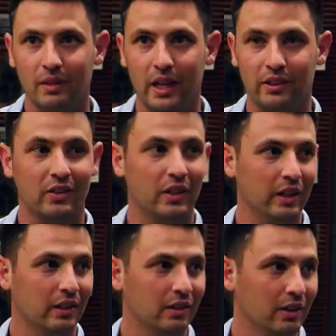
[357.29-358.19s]
Like, this
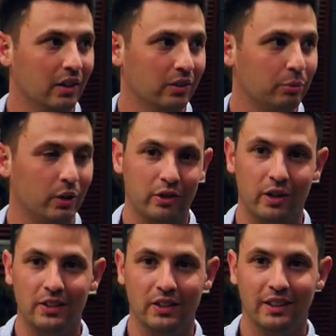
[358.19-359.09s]
thing is pretty
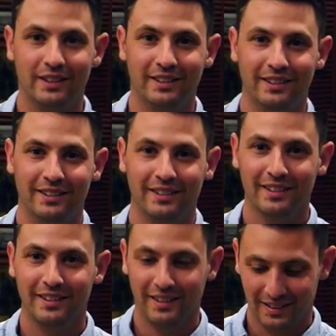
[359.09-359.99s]
crazy.
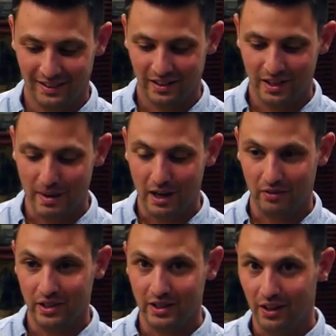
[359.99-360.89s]
The amount
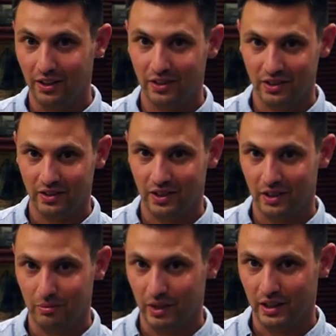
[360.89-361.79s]
of intelligence it
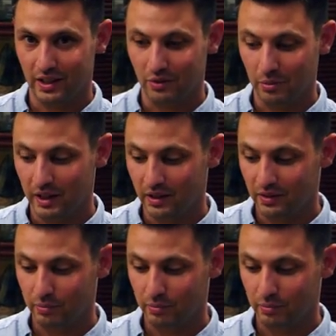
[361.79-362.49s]
could bring to everybody is